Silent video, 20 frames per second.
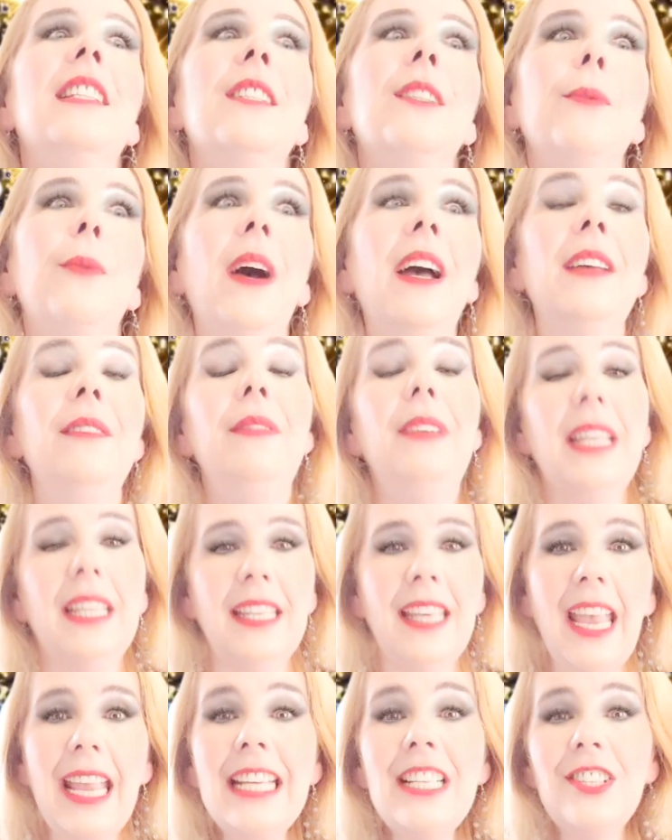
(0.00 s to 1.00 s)
why
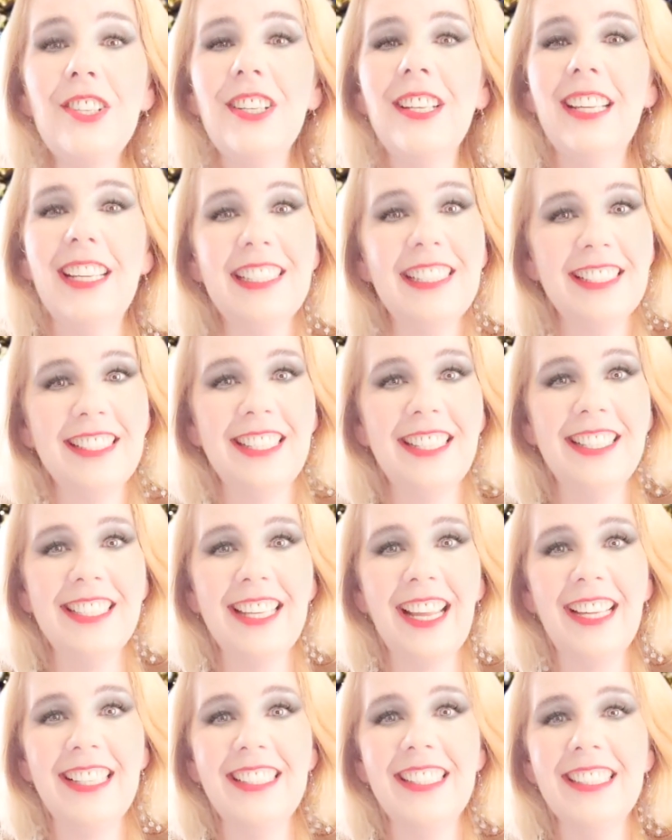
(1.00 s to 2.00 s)
vacationing at the
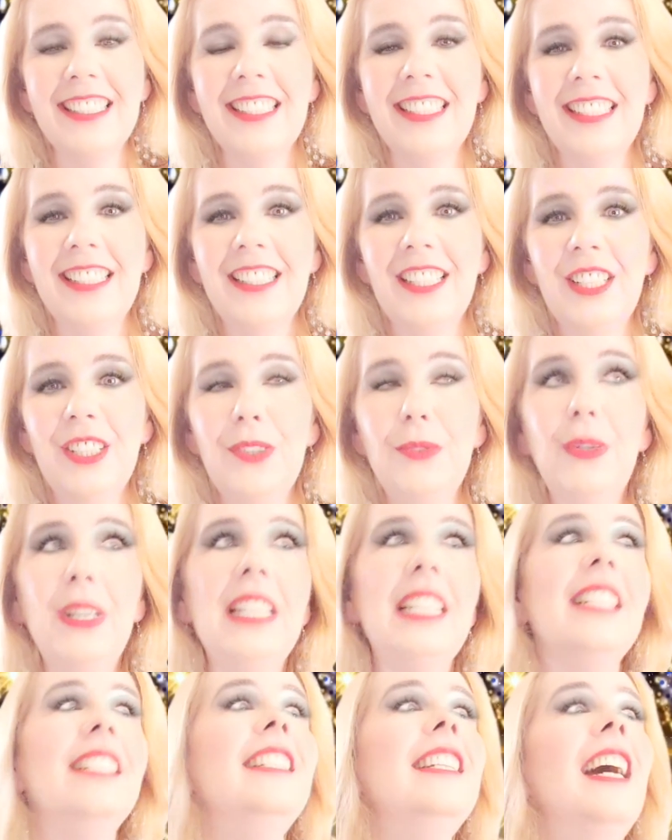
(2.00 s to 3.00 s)
seaside
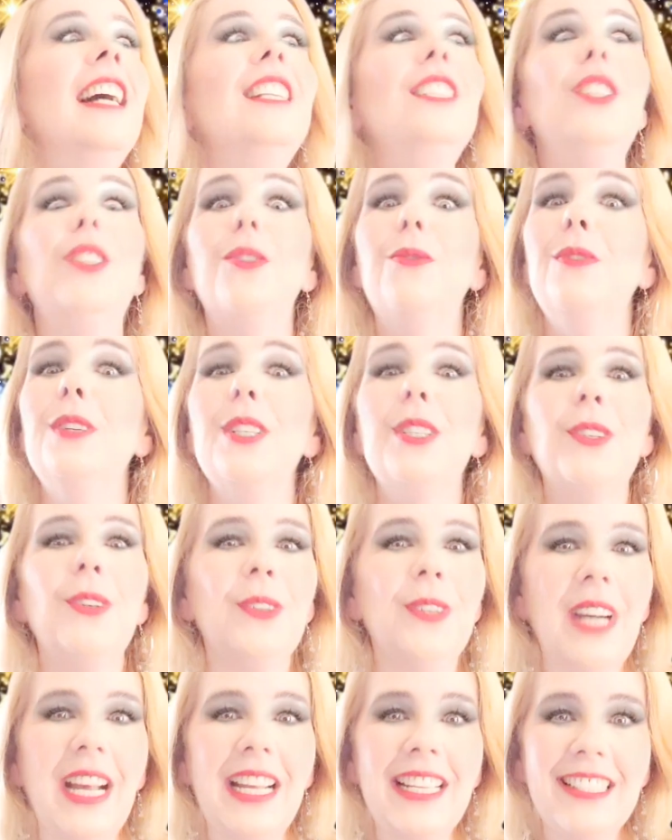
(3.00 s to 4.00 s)
really does
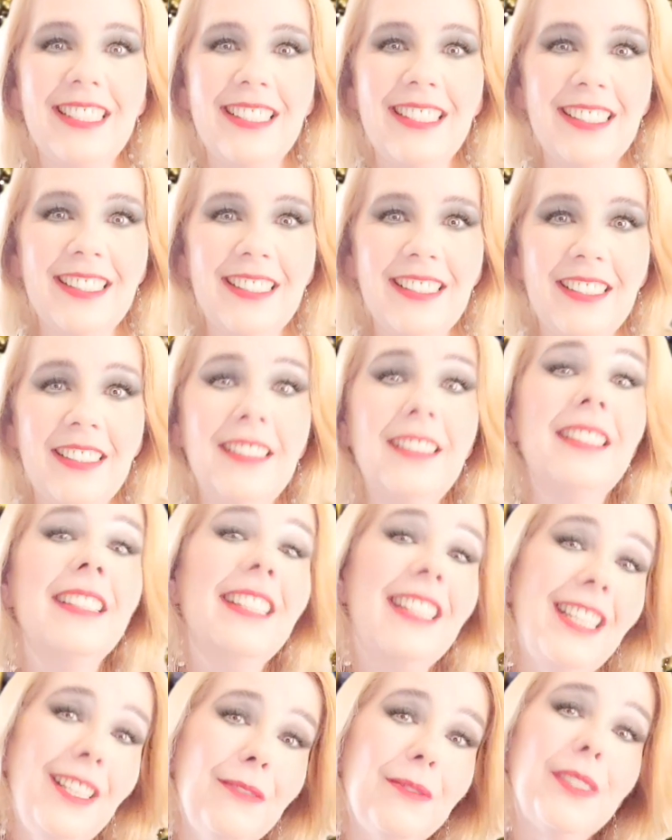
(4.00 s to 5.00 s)
restore us,
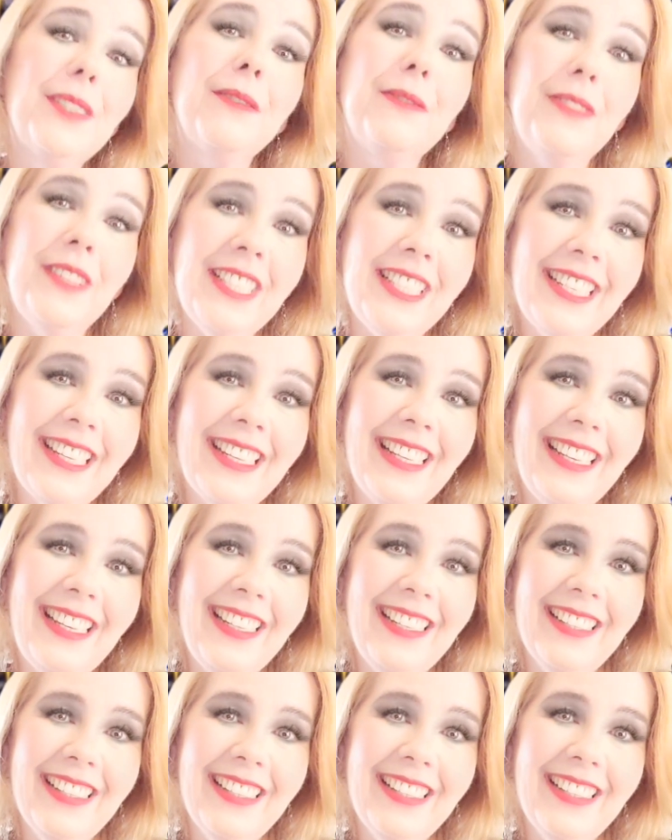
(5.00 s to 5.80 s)
even physically.